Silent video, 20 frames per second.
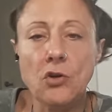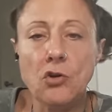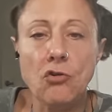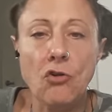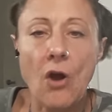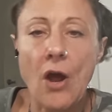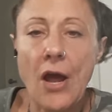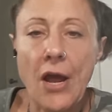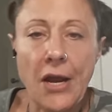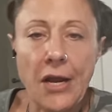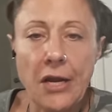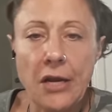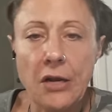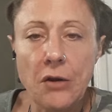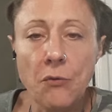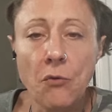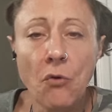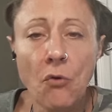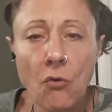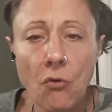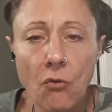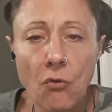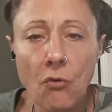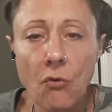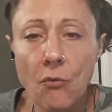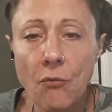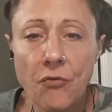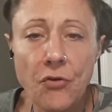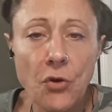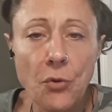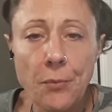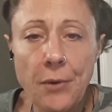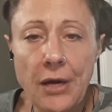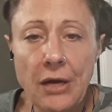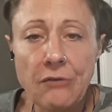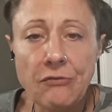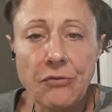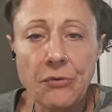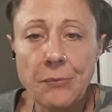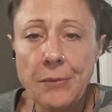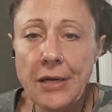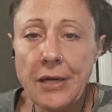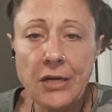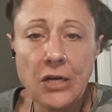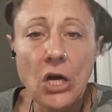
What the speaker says: crying, feel bad for me.